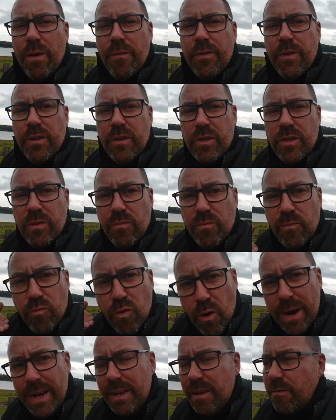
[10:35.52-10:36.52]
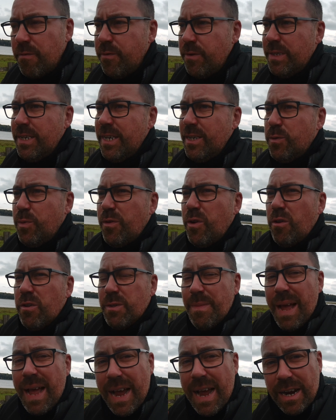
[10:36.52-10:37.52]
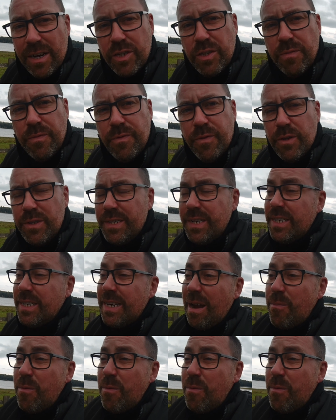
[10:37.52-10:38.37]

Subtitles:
done some riding footage, we've got some action footage,